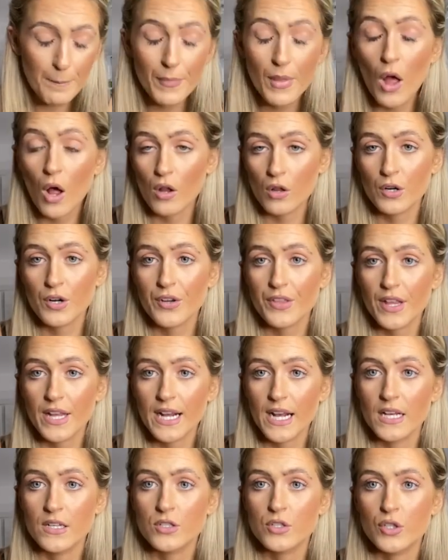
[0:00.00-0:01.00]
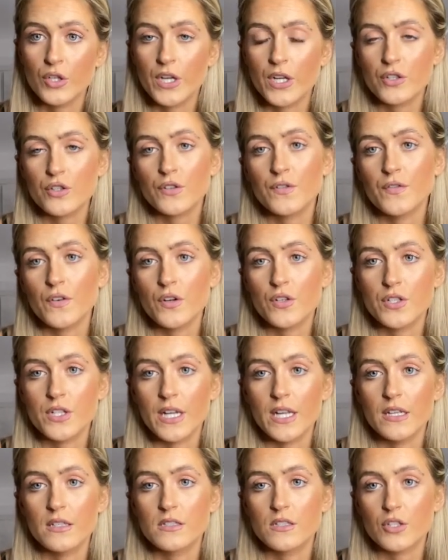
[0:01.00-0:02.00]
Other thing is, you get your first
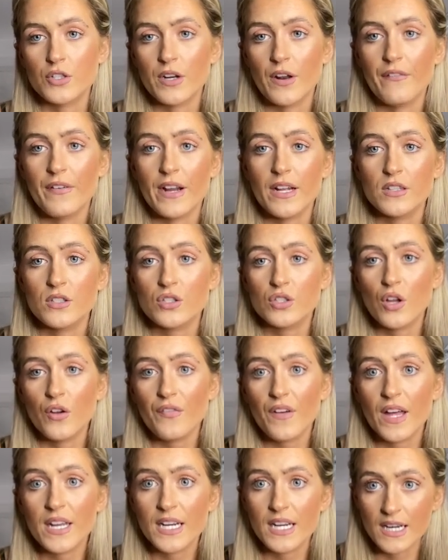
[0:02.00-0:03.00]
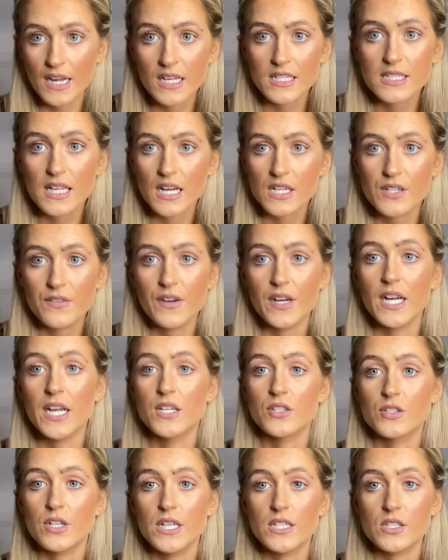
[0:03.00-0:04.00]
aid certificate and stuff, and it is actually very
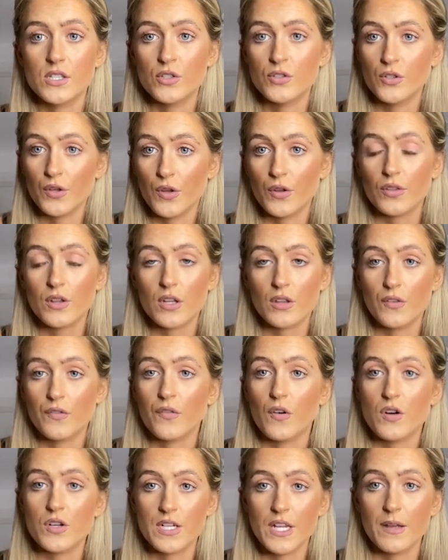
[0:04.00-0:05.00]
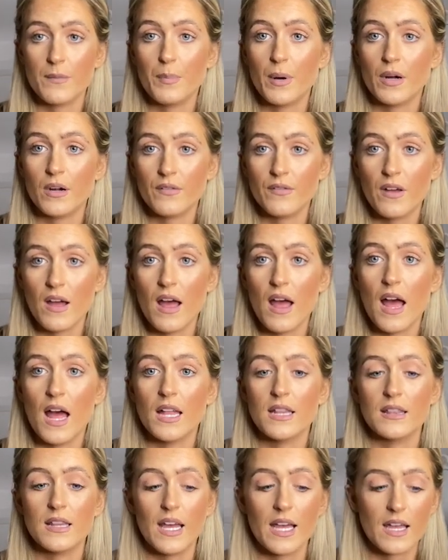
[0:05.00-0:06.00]
interesting doing like the first aid part of it,
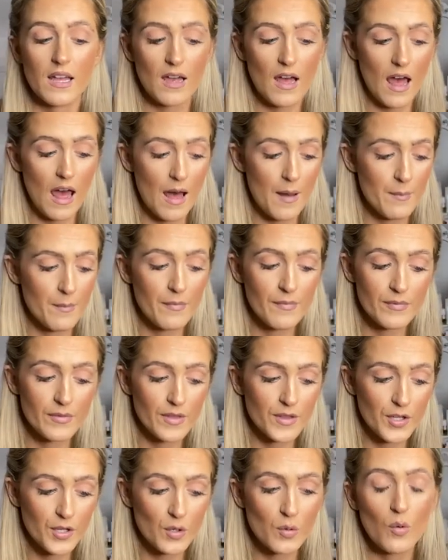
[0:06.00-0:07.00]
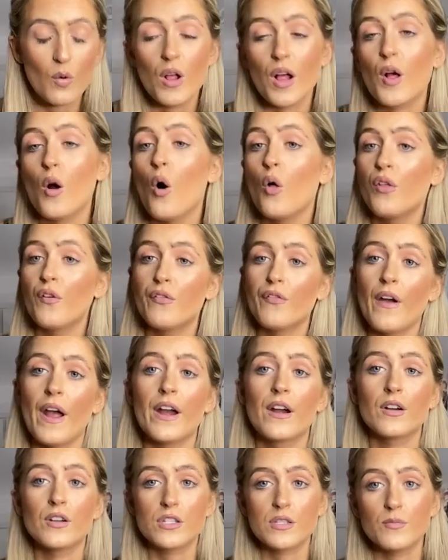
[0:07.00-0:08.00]
and like you know, like all the
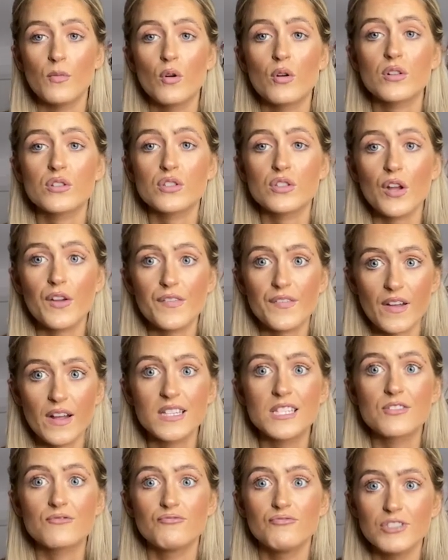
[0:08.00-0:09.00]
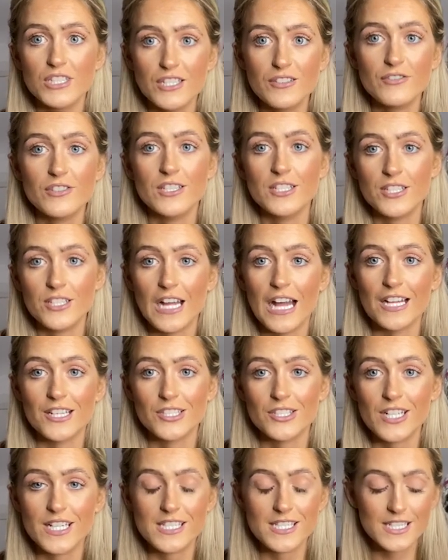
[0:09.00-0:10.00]
fire and smoke and stuff. It's really, really
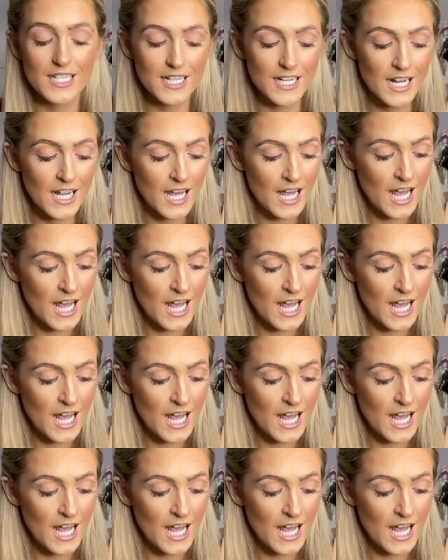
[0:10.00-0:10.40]
interesting.